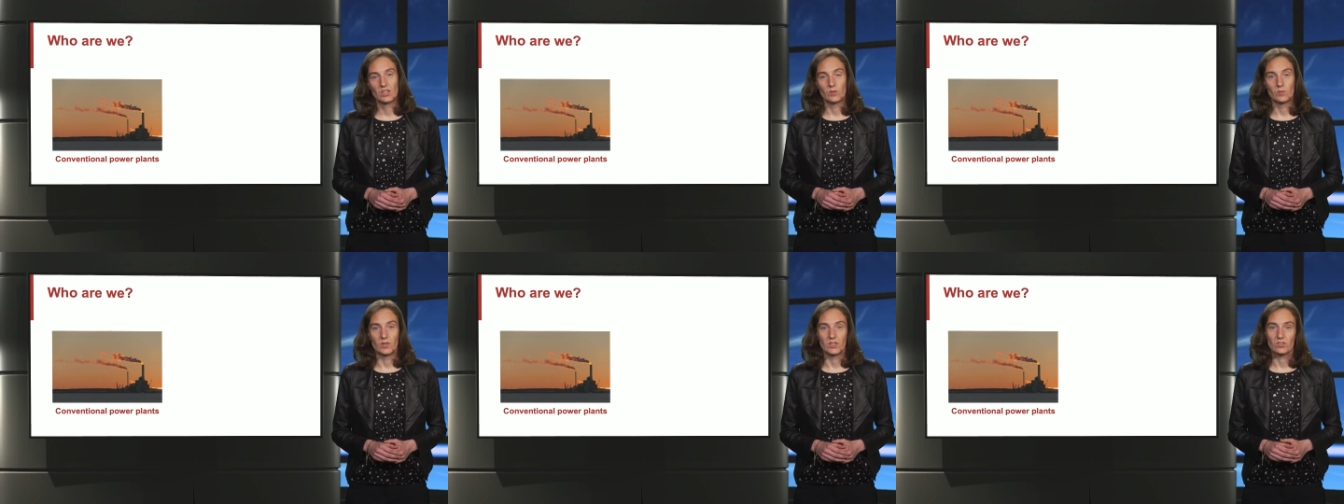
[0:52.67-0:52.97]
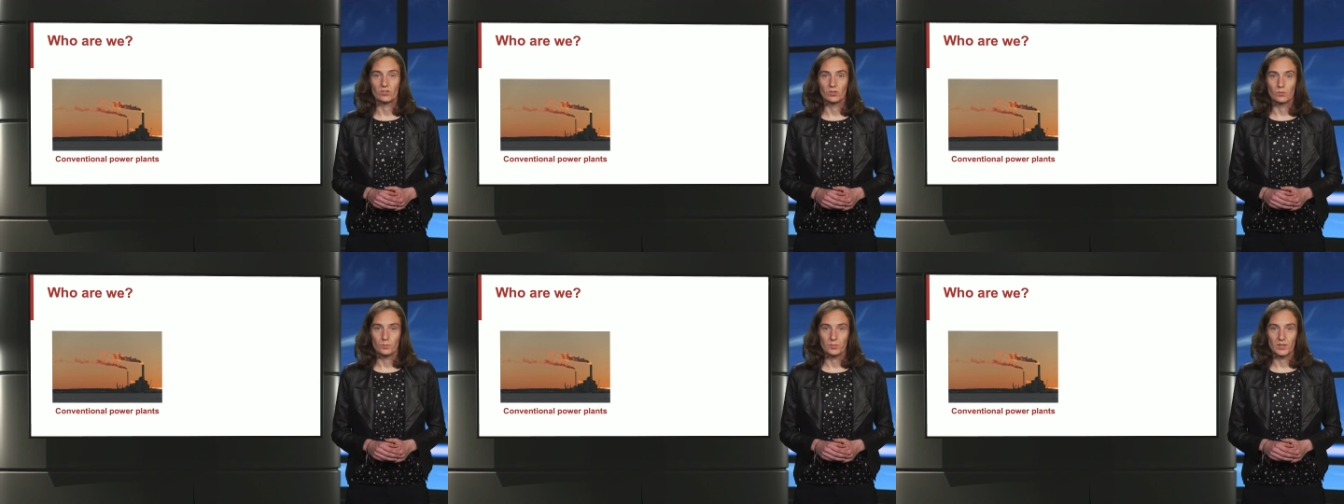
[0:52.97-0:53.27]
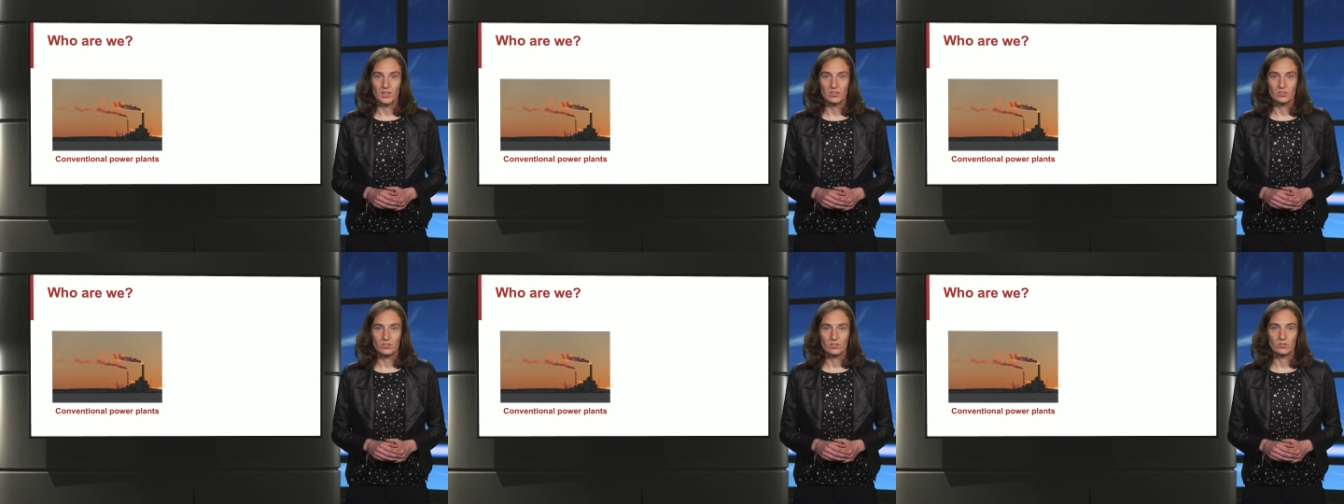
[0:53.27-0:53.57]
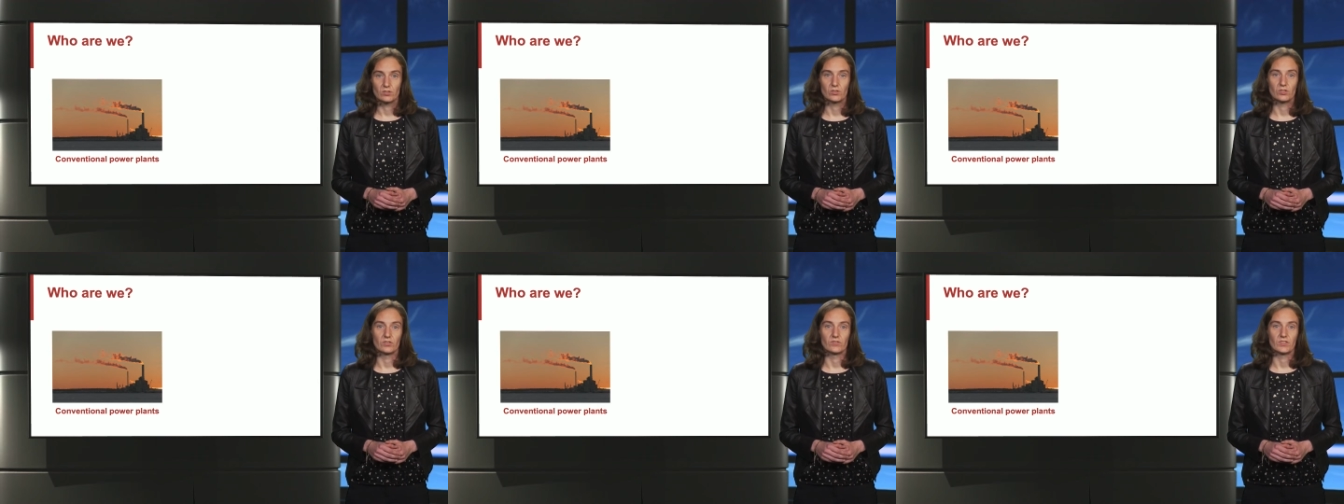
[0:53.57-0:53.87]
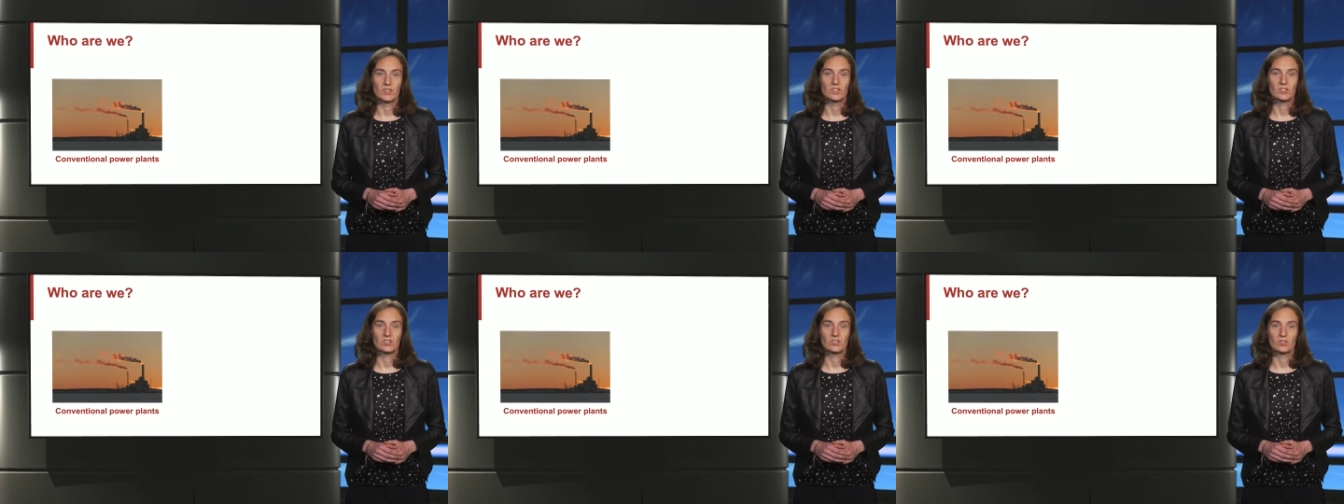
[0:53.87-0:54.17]
when compared to
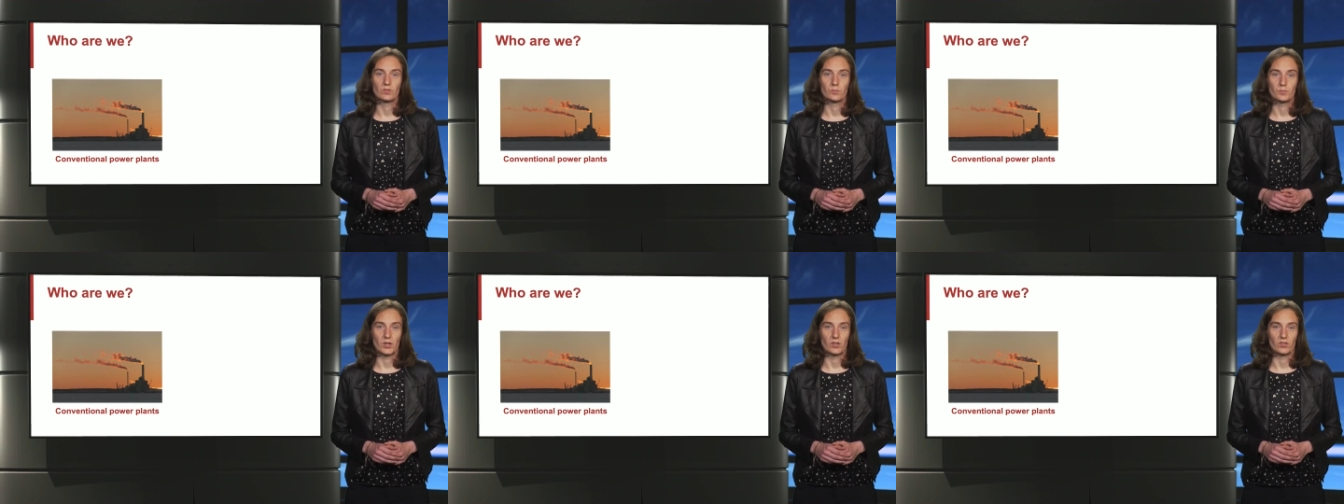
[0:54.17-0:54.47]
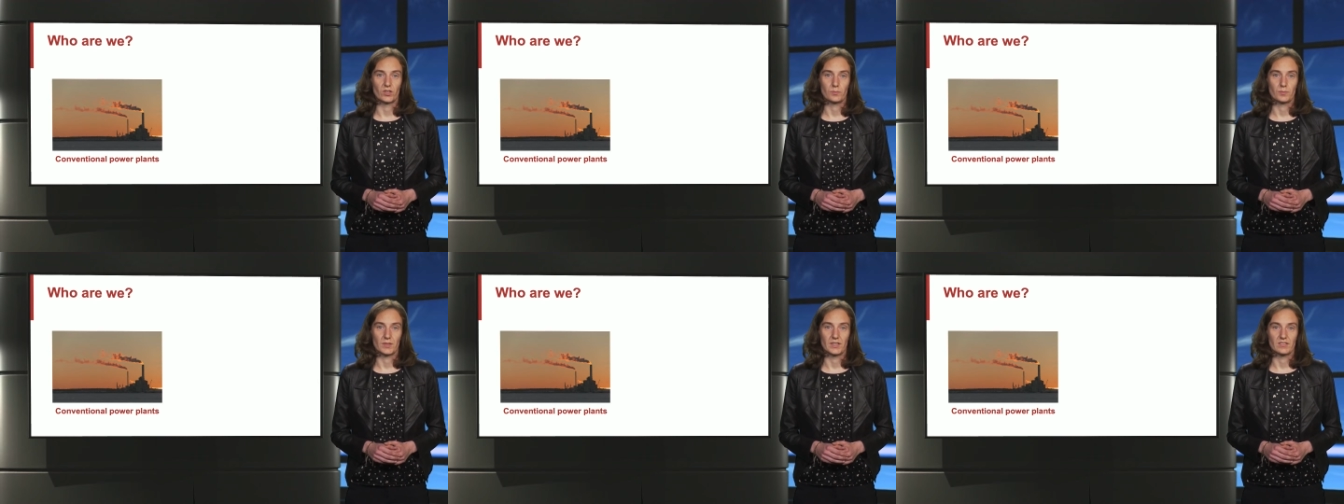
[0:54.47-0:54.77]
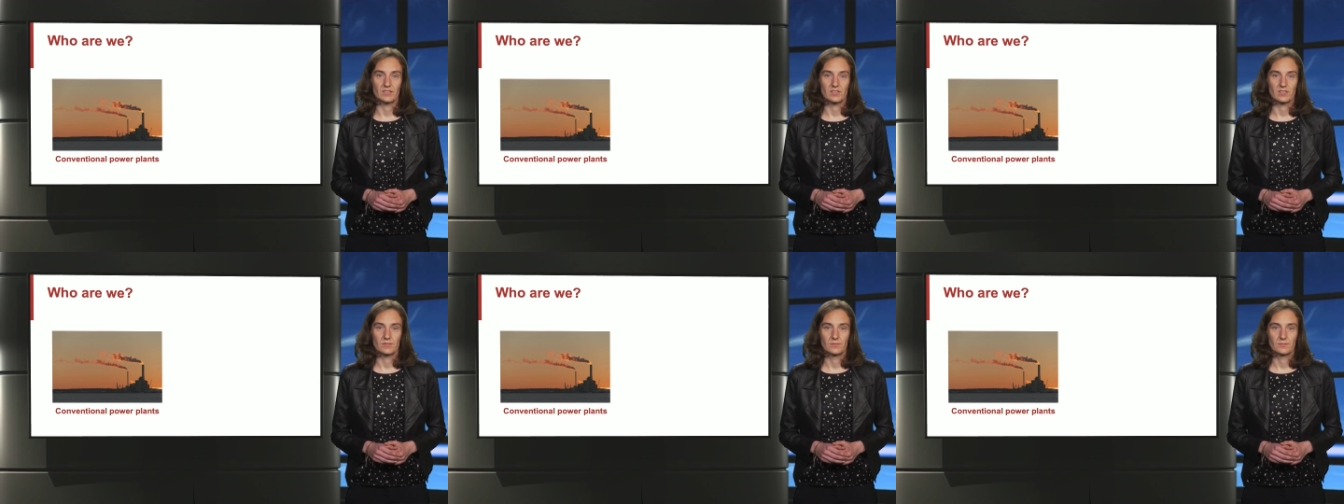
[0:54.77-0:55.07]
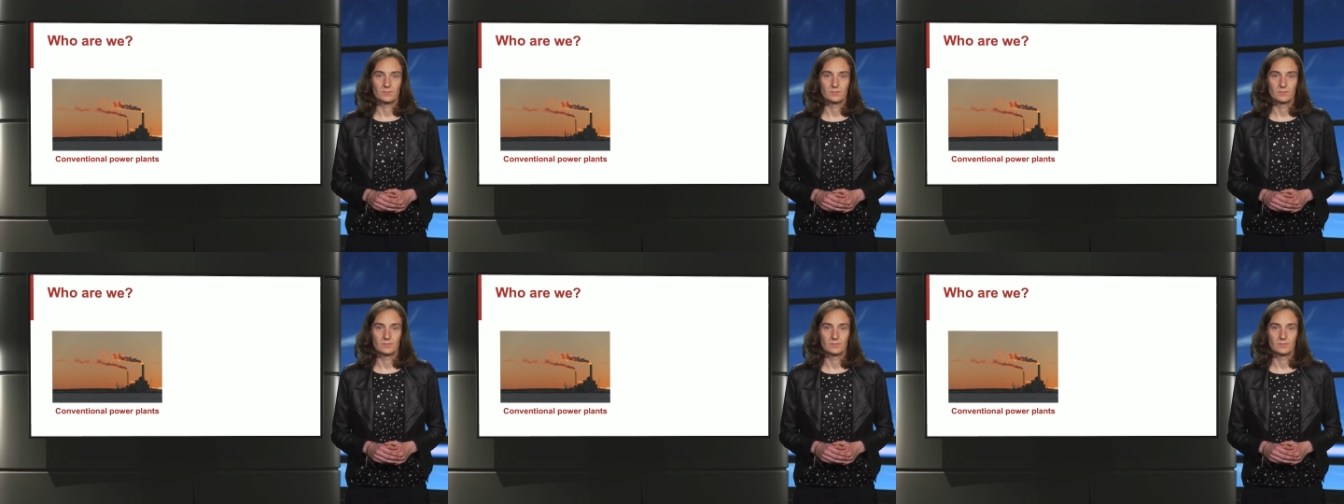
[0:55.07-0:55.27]
conventional power plants.